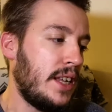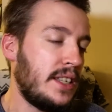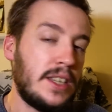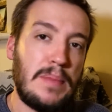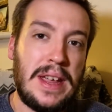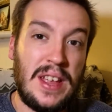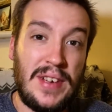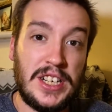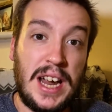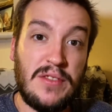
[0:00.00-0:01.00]
is a beer that I've
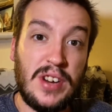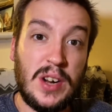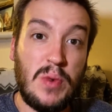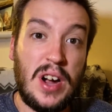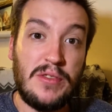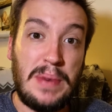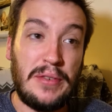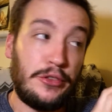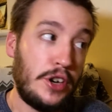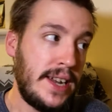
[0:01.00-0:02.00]
actually had for a little while, for about
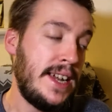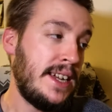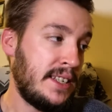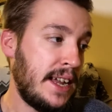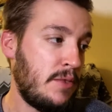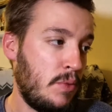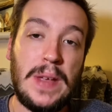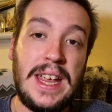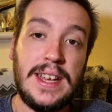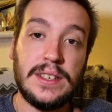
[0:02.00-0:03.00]
3 years now. It
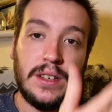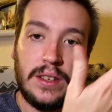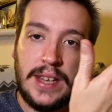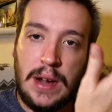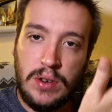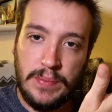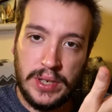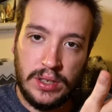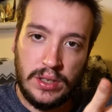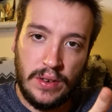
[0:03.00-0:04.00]
is the
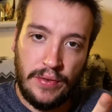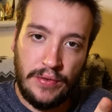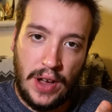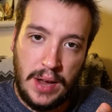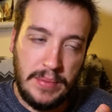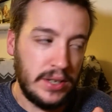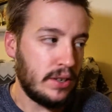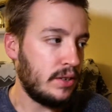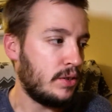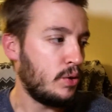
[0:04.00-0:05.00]
Alchemist's Farmer's
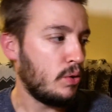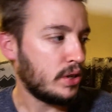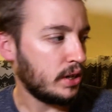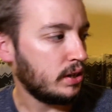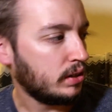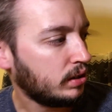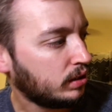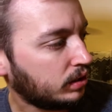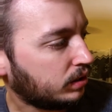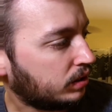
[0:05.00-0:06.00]
Daughter.
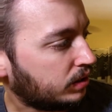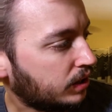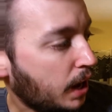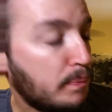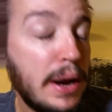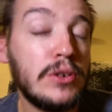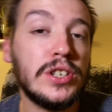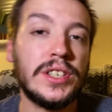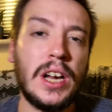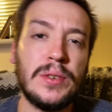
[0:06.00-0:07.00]
A
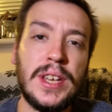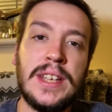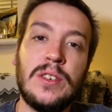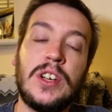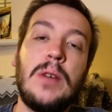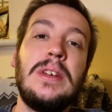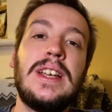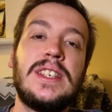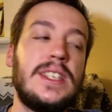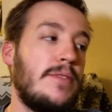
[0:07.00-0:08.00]
Belgian-style Saison coming in at
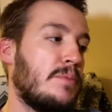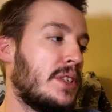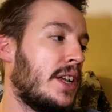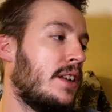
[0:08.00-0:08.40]
7%.